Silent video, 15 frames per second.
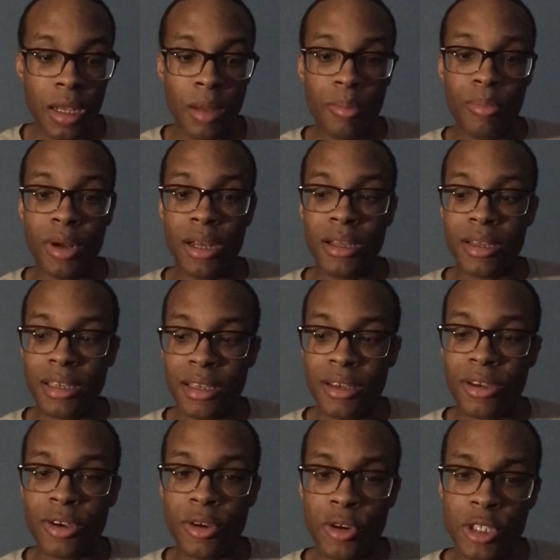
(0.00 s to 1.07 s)
But
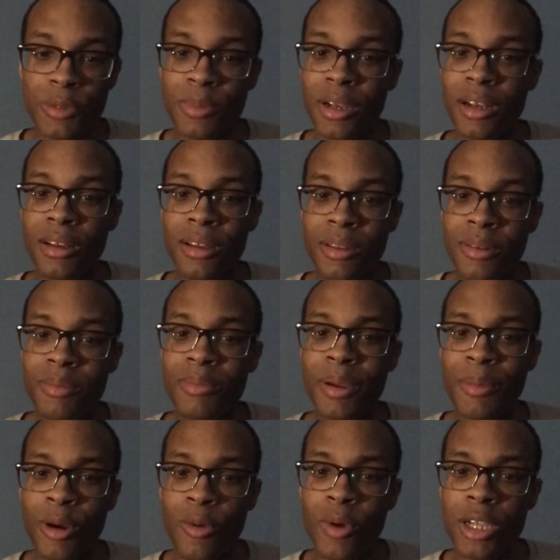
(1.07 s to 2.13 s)
Kuzma,
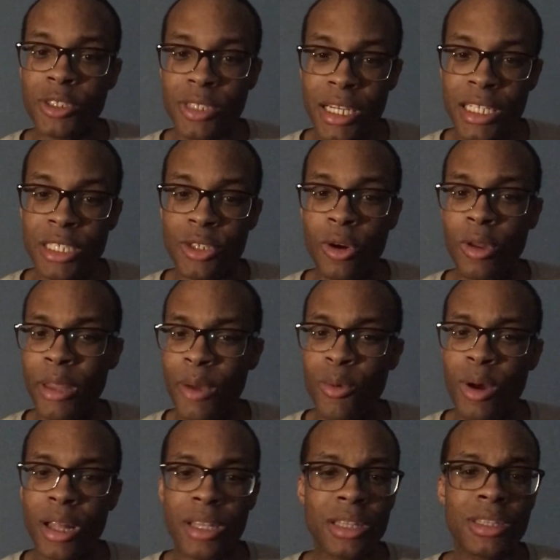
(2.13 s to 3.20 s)
remember one straight he scored like
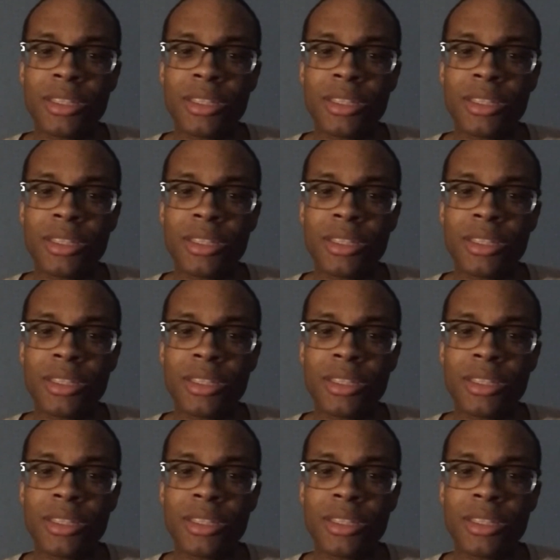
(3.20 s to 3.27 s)
what?